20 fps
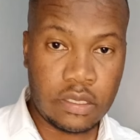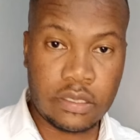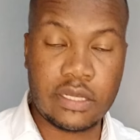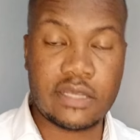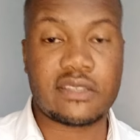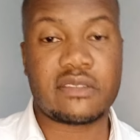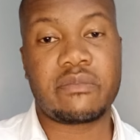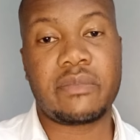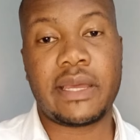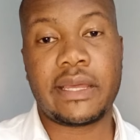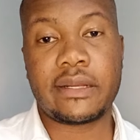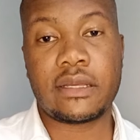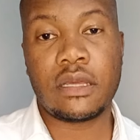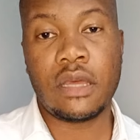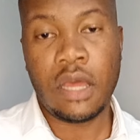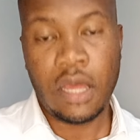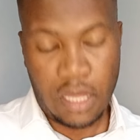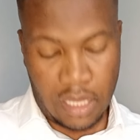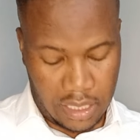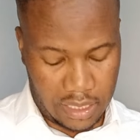Doesn't matter.
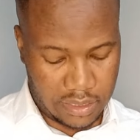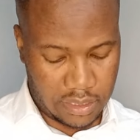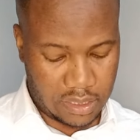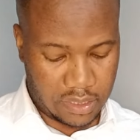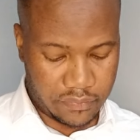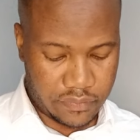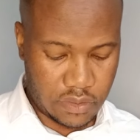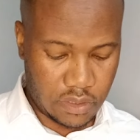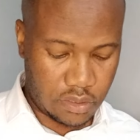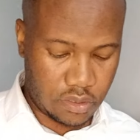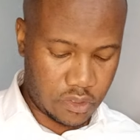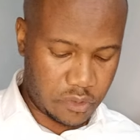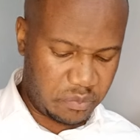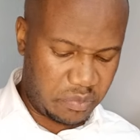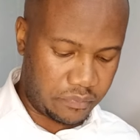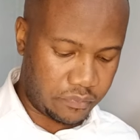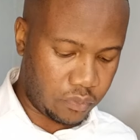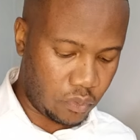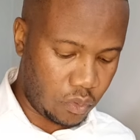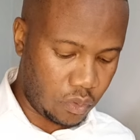I think I've said this
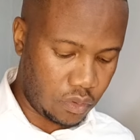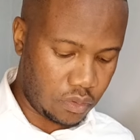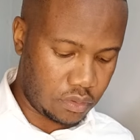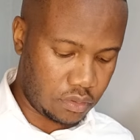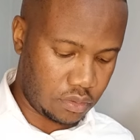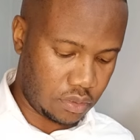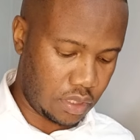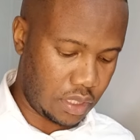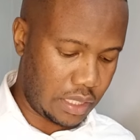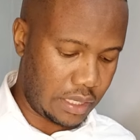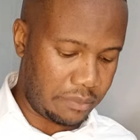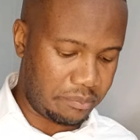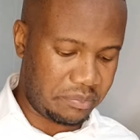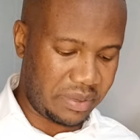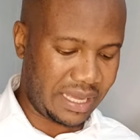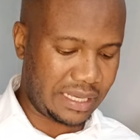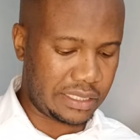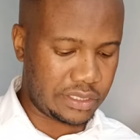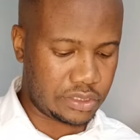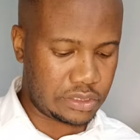before.
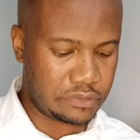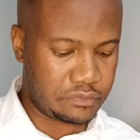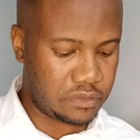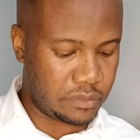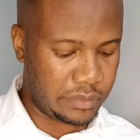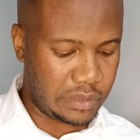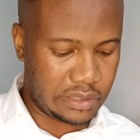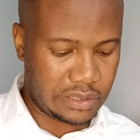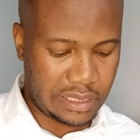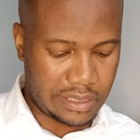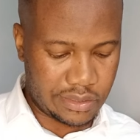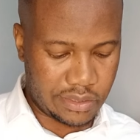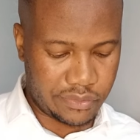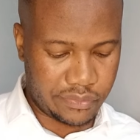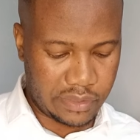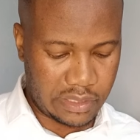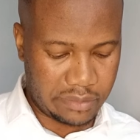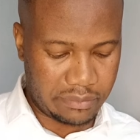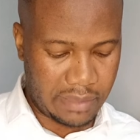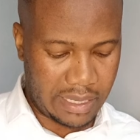Packaging for me doesn't
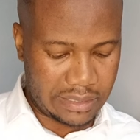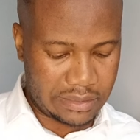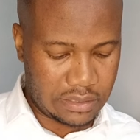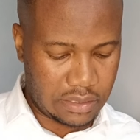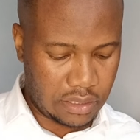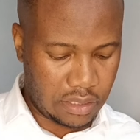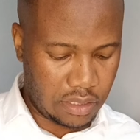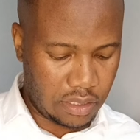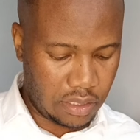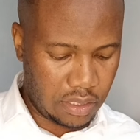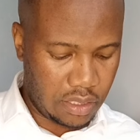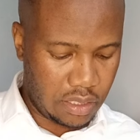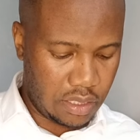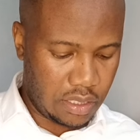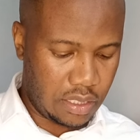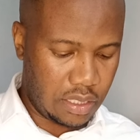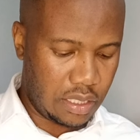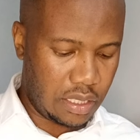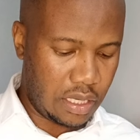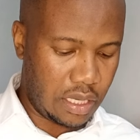really matter.
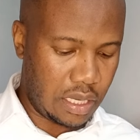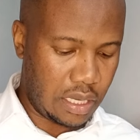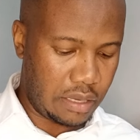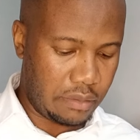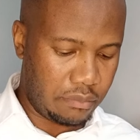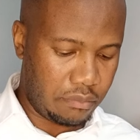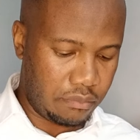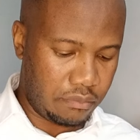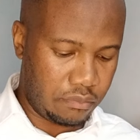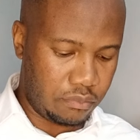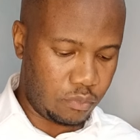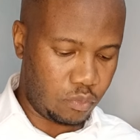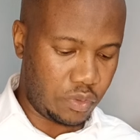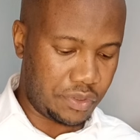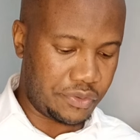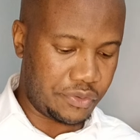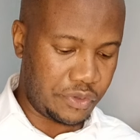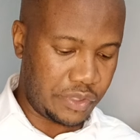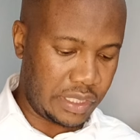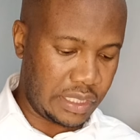
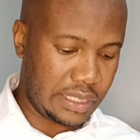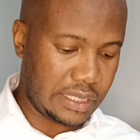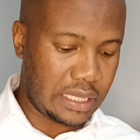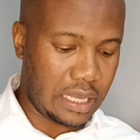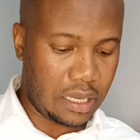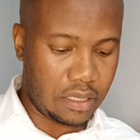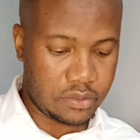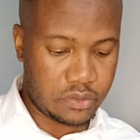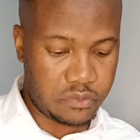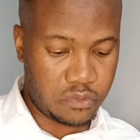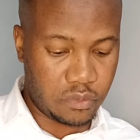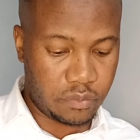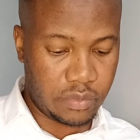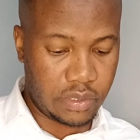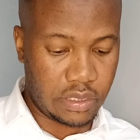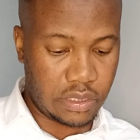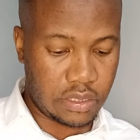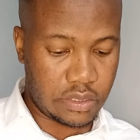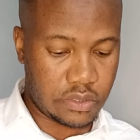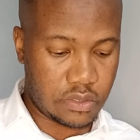What really counts for
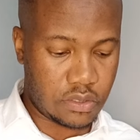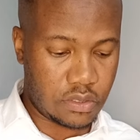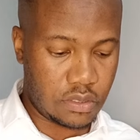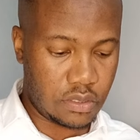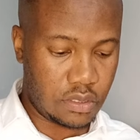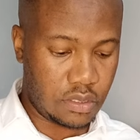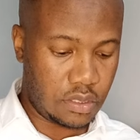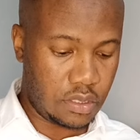me is